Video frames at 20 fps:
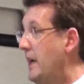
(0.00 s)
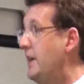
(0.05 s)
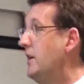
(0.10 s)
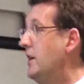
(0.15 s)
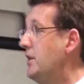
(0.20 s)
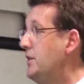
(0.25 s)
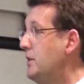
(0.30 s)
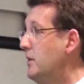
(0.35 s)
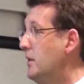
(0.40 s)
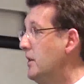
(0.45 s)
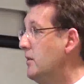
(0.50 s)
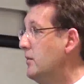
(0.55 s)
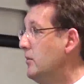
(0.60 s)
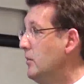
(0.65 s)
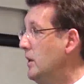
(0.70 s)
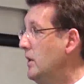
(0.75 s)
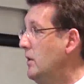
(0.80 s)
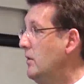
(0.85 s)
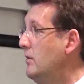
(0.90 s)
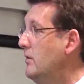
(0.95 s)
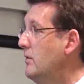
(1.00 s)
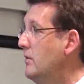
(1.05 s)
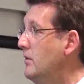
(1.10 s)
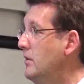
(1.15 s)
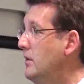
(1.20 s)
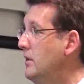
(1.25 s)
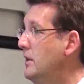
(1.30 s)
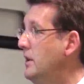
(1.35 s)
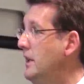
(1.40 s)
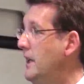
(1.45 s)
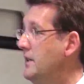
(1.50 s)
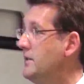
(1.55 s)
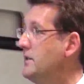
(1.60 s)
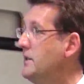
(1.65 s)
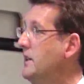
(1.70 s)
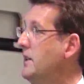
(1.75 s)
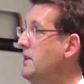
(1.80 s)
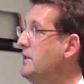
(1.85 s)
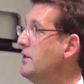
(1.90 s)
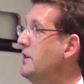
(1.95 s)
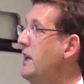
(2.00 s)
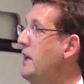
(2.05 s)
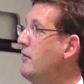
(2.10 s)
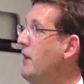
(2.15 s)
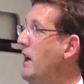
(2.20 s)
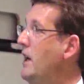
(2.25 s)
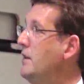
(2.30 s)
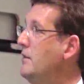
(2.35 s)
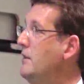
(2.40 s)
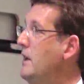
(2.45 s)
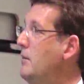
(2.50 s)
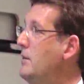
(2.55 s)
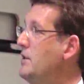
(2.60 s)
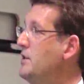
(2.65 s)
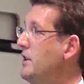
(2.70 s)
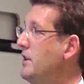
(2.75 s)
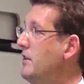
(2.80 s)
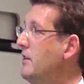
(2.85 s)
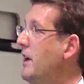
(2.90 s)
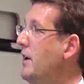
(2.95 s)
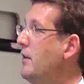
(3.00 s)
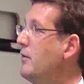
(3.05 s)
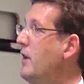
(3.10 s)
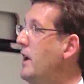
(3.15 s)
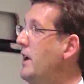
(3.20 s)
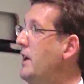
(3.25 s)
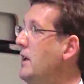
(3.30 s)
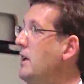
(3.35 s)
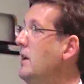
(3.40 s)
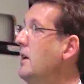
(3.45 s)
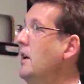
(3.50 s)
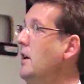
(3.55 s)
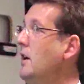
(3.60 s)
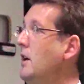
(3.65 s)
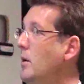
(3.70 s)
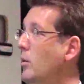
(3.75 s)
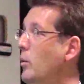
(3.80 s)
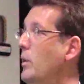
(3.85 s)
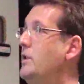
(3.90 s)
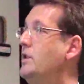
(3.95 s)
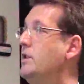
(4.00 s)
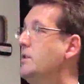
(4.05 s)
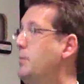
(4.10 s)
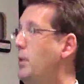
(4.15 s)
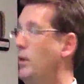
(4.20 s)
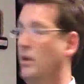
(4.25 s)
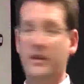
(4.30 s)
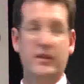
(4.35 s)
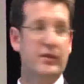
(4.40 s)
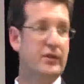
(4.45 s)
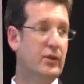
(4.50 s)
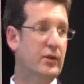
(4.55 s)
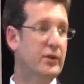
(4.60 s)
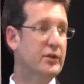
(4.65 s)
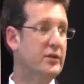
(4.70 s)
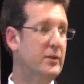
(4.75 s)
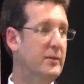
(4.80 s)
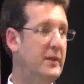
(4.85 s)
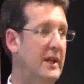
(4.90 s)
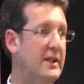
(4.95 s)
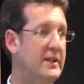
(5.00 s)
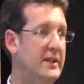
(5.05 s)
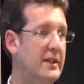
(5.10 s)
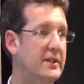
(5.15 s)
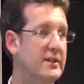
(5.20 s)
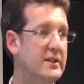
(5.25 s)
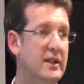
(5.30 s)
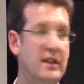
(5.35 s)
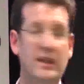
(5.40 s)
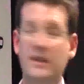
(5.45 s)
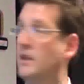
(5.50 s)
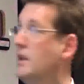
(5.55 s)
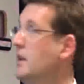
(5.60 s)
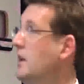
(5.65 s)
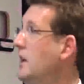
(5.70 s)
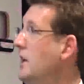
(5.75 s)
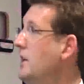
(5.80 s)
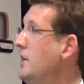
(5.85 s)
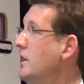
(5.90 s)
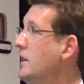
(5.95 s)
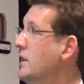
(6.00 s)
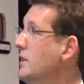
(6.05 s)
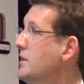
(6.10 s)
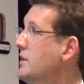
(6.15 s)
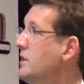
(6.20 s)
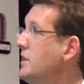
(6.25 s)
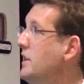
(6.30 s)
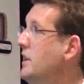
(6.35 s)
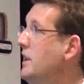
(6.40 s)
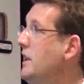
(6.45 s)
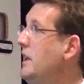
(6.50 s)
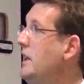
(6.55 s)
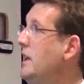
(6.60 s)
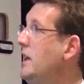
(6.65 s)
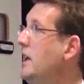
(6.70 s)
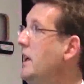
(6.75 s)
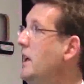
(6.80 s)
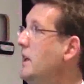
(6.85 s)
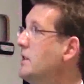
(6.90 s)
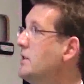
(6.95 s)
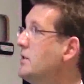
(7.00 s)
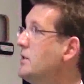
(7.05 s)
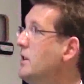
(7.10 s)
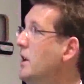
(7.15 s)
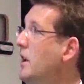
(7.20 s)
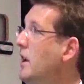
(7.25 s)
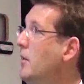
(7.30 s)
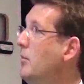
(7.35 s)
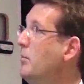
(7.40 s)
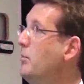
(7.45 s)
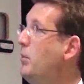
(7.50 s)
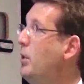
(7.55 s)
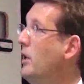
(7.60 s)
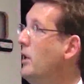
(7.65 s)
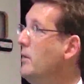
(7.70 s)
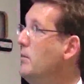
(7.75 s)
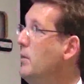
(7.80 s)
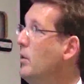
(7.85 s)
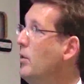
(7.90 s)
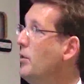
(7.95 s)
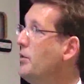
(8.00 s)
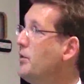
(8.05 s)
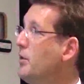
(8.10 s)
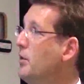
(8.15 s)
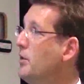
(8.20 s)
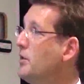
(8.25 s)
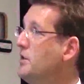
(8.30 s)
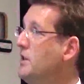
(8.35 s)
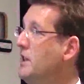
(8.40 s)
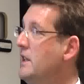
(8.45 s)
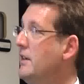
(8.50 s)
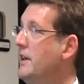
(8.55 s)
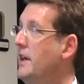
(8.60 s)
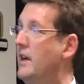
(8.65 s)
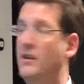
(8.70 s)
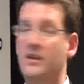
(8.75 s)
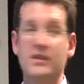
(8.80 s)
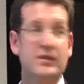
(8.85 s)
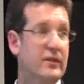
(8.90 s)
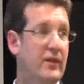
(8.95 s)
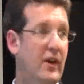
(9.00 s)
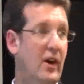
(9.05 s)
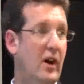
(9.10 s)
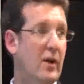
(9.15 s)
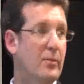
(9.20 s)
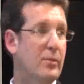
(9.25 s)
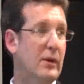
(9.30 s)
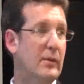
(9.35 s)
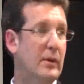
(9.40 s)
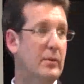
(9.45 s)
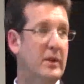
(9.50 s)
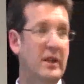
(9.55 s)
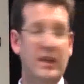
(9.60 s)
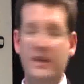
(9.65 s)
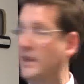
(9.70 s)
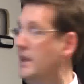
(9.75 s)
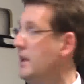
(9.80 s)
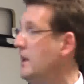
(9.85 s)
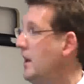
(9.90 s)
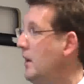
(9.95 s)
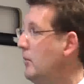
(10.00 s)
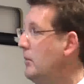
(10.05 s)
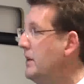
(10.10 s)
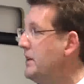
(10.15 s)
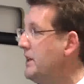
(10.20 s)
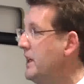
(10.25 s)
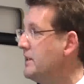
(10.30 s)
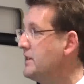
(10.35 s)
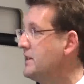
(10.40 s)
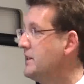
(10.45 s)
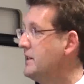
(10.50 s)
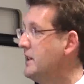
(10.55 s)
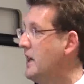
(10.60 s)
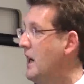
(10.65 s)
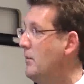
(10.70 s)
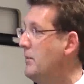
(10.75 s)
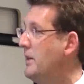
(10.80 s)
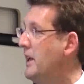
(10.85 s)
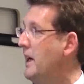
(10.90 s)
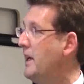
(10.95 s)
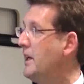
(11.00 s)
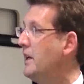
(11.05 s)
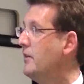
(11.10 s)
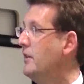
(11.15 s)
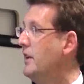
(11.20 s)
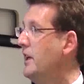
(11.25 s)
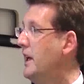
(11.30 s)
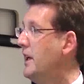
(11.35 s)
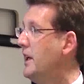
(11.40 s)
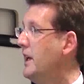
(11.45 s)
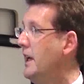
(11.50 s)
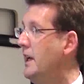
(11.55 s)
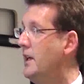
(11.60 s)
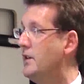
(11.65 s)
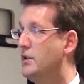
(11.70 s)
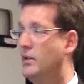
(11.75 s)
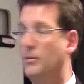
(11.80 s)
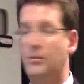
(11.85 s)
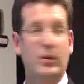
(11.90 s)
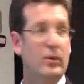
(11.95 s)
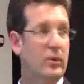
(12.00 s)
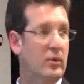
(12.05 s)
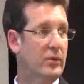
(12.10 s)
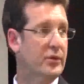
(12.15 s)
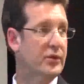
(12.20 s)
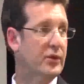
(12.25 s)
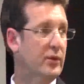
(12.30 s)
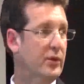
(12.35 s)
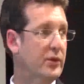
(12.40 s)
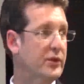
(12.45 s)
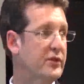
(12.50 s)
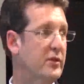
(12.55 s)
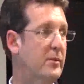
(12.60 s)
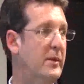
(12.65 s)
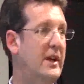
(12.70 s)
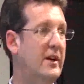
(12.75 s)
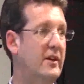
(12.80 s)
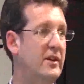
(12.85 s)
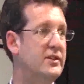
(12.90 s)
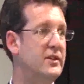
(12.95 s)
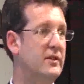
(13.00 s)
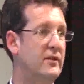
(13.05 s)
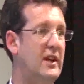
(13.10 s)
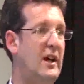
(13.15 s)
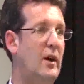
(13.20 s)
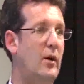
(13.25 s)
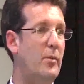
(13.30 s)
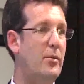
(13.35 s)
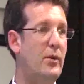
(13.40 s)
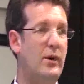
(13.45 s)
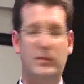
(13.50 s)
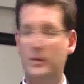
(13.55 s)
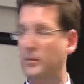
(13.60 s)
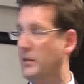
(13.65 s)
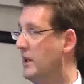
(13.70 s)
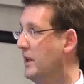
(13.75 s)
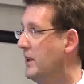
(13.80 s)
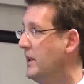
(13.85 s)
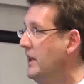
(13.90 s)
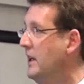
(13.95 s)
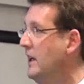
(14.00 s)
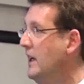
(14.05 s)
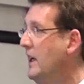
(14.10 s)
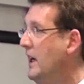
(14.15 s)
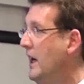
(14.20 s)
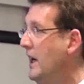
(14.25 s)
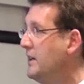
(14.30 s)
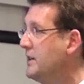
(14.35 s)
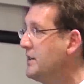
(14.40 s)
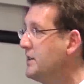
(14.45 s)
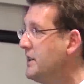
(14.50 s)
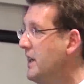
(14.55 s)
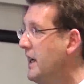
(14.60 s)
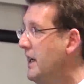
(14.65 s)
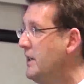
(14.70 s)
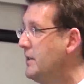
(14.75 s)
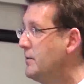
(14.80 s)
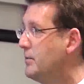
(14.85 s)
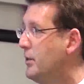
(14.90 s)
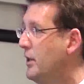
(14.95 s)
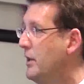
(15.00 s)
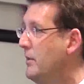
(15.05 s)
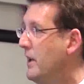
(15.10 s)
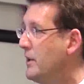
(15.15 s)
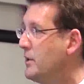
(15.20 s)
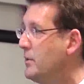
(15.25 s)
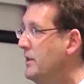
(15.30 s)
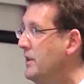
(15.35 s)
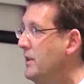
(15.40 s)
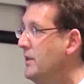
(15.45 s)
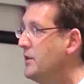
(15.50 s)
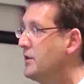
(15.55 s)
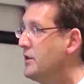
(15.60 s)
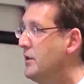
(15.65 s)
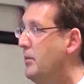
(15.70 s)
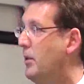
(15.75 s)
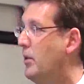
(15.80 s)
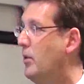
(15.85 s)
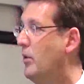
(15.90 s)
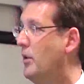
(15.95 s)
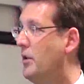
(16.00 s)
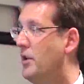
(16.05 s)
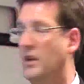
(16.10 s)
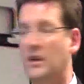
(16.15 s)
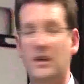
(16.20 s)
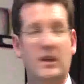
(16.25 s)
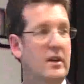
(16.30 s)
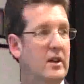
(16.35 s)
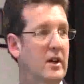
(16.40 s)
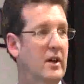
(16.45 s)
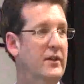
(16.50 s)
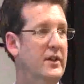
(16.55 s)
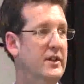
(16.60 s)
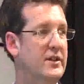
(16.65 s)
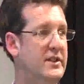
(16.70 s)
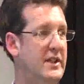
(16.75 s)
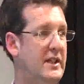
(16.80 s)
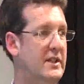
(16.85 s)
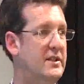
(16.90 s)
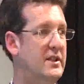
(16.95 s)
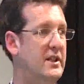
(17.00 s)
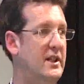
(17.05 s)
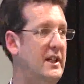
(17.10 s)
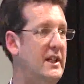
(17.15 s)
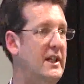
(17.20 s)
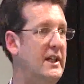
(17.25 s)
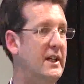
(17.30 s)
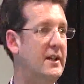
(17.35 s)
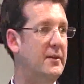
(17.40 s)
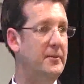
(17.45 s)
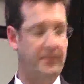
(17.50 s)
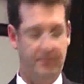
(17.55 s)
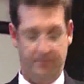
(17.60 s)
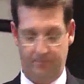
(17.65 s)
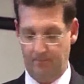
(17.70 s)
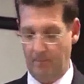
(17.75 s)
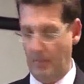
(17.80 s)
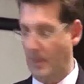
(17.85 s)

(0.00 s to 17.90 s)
Can I do it? Well, yes, here's a random number generator running, which is pulling draws from that density. You can see it's pulling more draws here in areas of high probability, but does come down every now and again to pull draws from areas of lower probability, and it stays pretty much within the support of this density here.